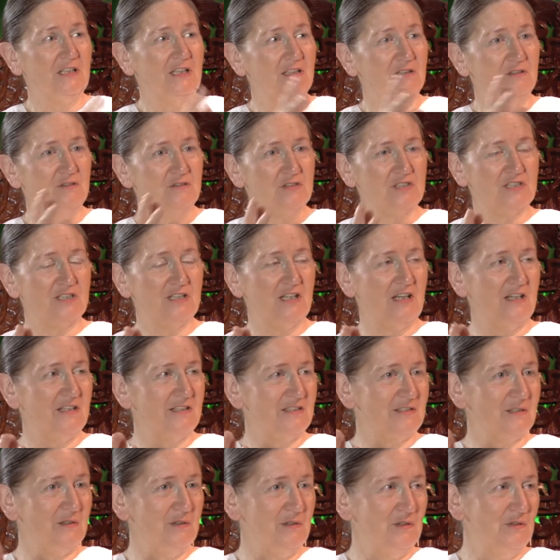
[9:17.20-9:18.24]
that looks
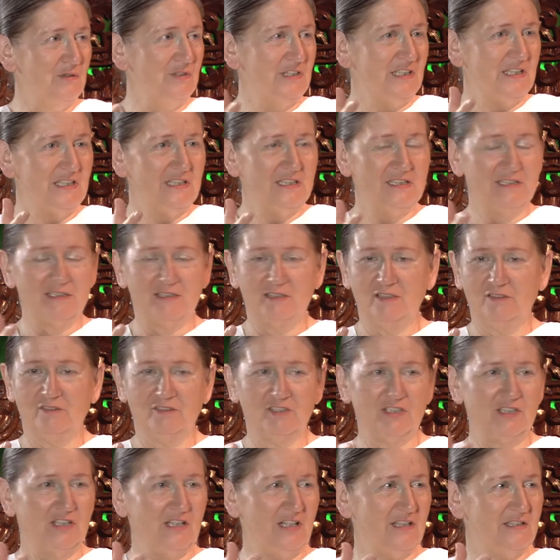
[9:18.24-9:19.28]
nice. Oh, yes,
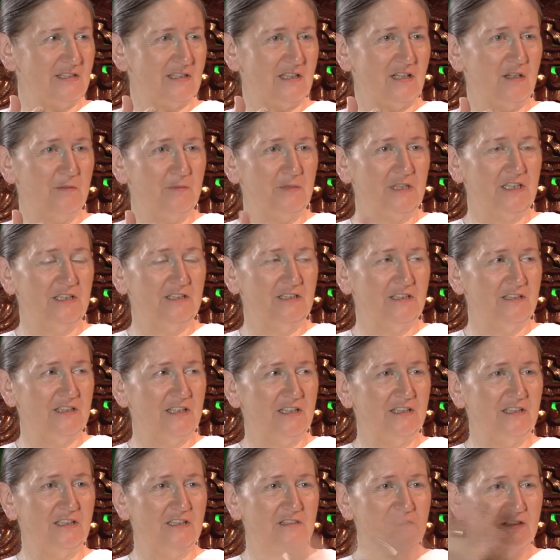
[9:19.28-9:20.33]
looks nice. Come in, and
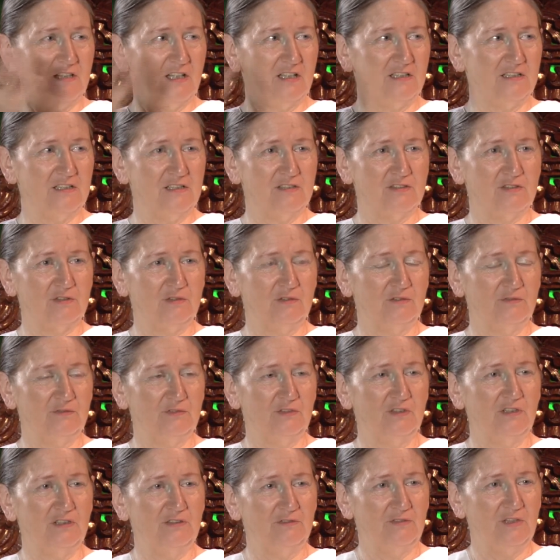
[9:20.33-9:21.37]
then inside it's all
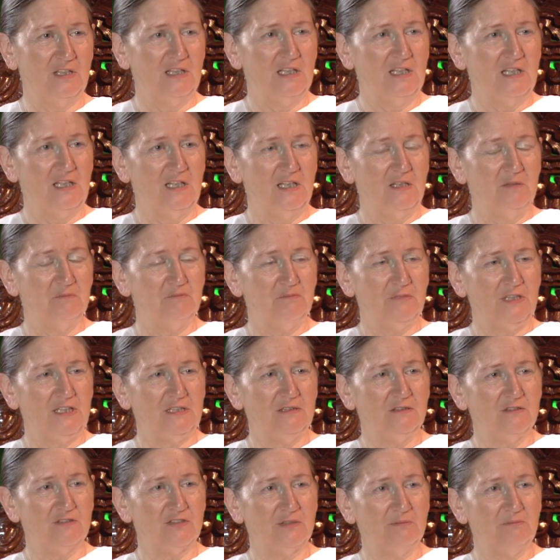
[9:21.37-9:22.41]
full of
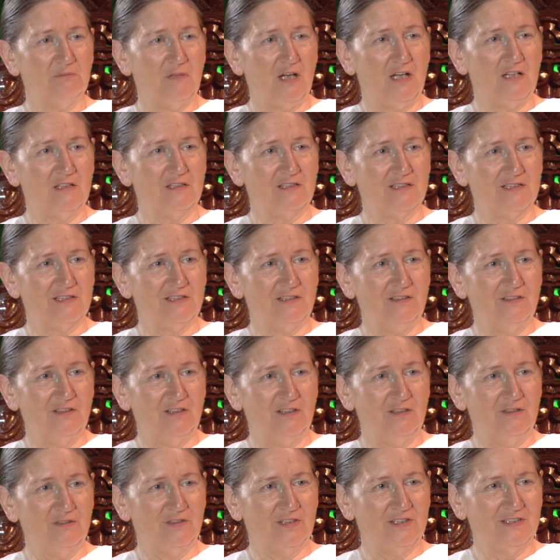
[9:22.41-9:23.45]
beetles and bugs, you
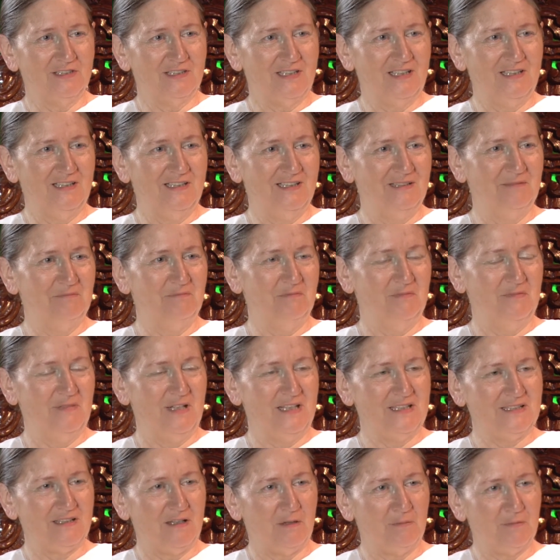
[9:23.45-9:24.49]
know, that
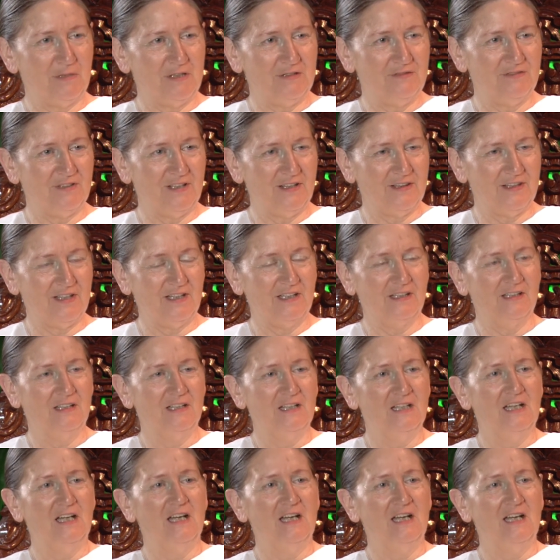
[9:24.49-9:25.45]
mess up everything.